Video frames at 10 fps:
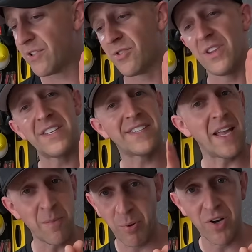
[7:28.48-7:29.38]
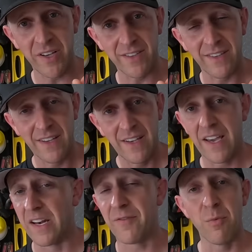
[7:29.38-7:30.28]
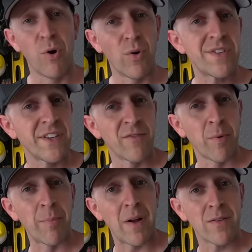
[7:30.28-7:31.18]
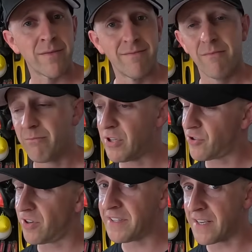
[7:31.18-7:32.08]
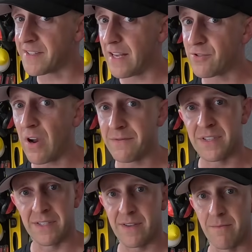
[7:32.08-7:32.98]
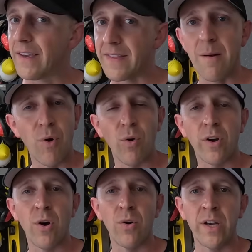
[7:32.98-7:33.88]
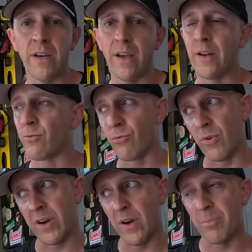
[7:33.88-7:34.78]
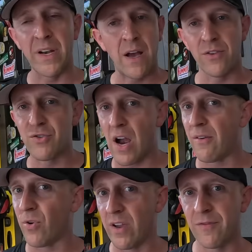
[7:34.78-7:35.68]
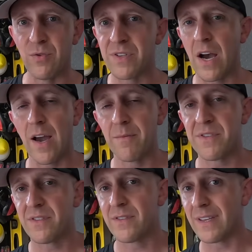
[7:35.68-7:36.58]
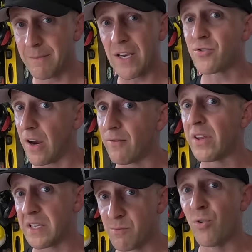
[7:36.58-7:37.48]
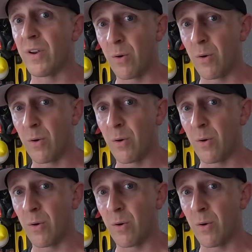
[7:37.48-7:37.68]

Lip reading: sure they stay put. And if your mower is self-propelled, be sure to test that drive system. Get that mower going and run it up and down the driveway a few times to make sure everything is moving